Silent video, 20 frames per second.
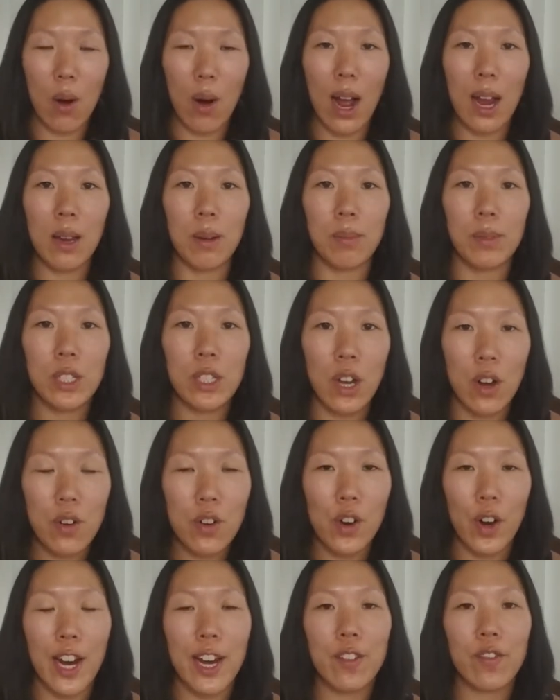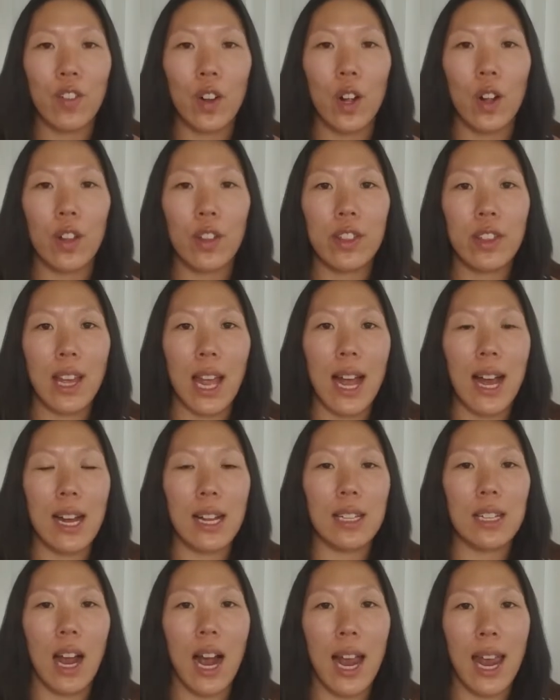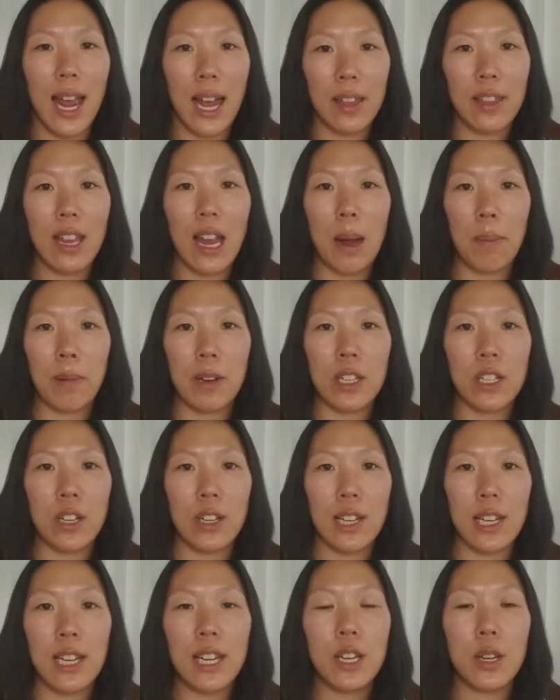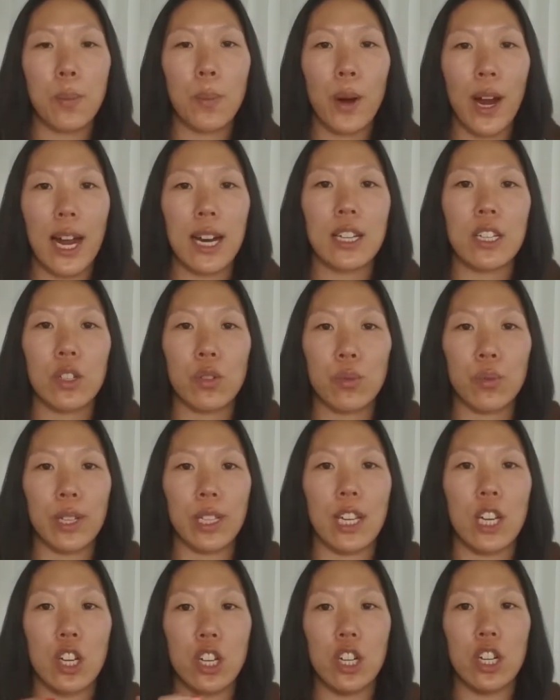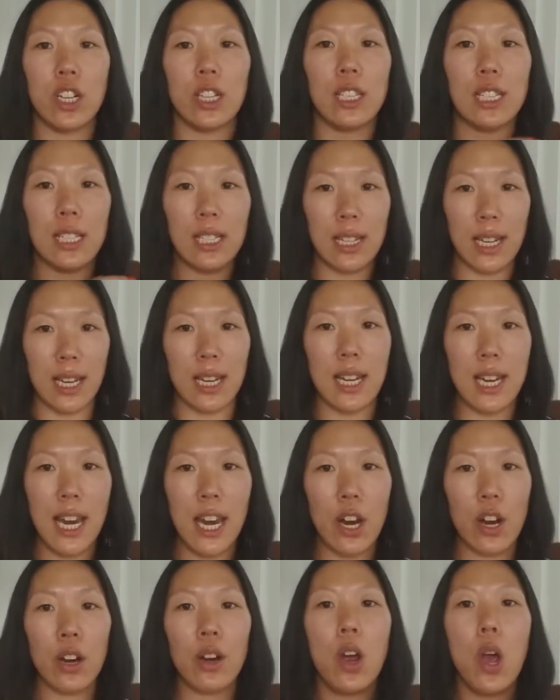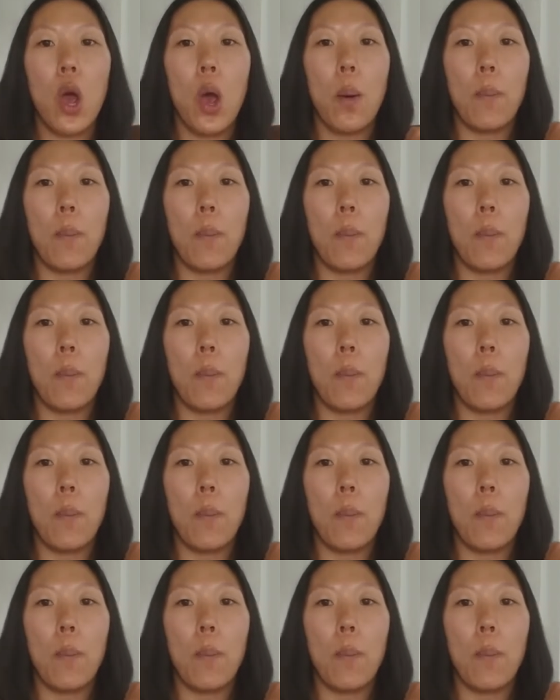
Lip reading: I am so grateful that I had the opportunity to practice really good skincare